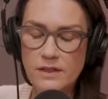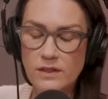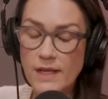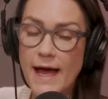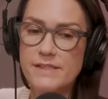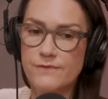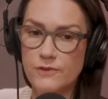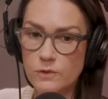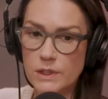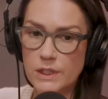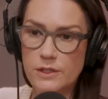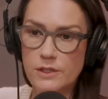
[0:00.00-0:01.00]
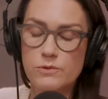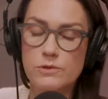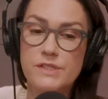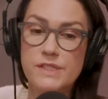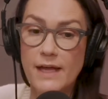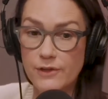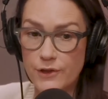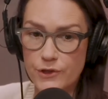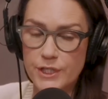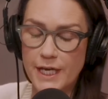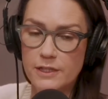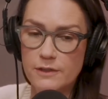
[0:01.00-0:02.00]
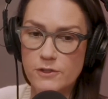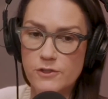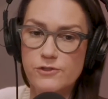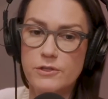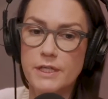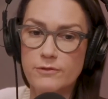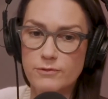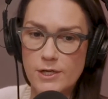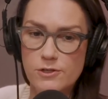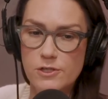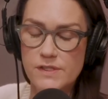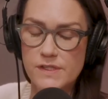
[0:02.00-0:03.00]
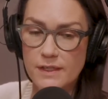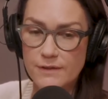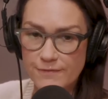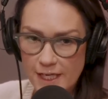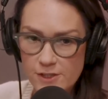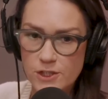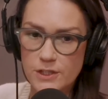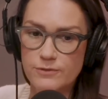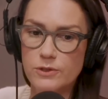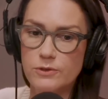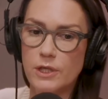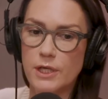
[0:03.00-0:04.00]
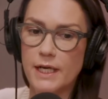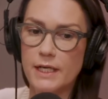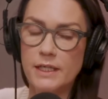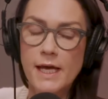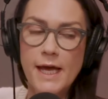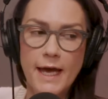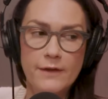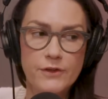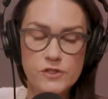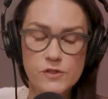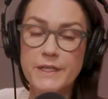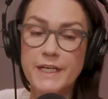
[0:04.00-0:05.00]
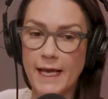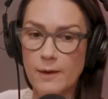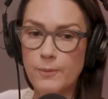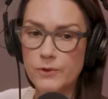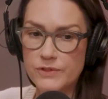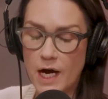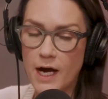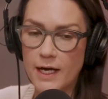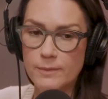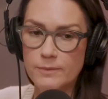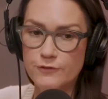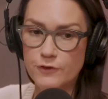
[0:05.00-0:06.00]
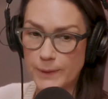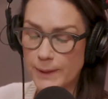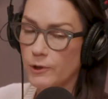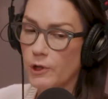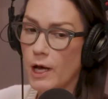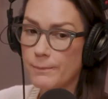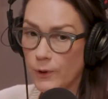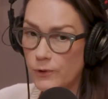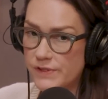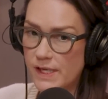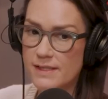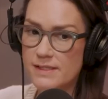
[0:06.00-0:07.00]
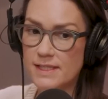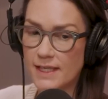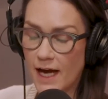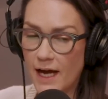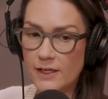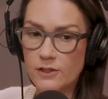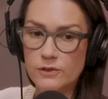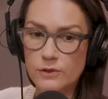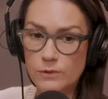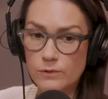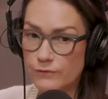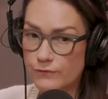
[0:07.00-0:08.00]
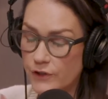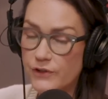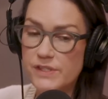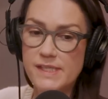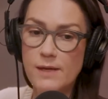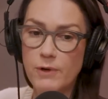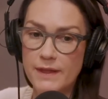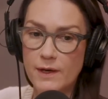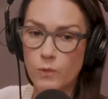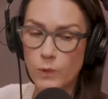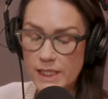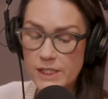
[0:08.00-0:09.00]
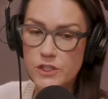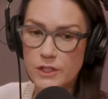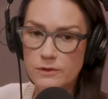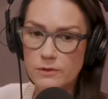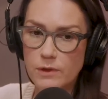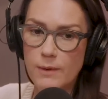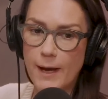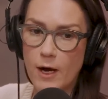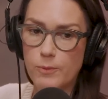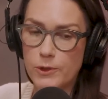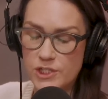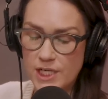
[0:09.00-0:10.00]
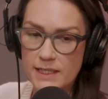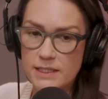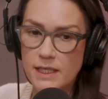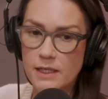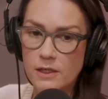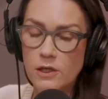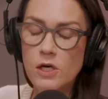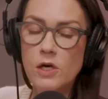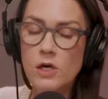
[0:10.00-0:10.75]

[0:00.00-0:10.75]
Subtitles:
the last few years, we just had the third anniversary of Russia's invasion of Ukraine. There's been ample time for people on both sides of the aisle who feel the same way that we do about protecting